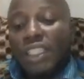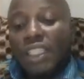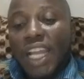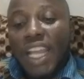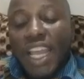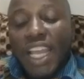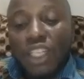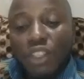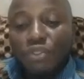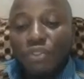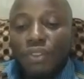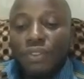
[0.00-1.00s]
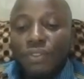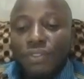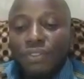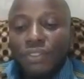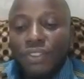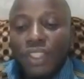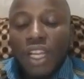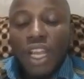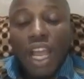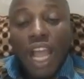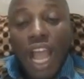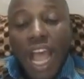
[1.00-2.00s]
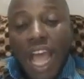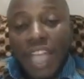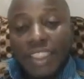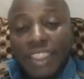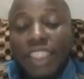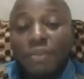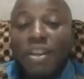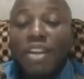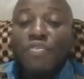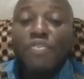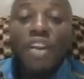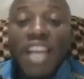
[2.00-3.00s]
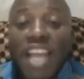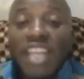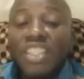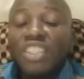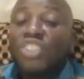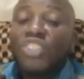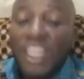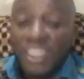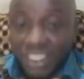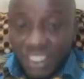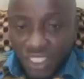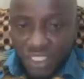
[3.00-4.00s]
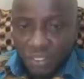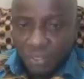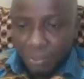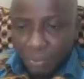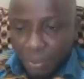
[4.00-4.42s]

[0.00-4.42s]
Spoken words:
The eighth assessment for learning strategy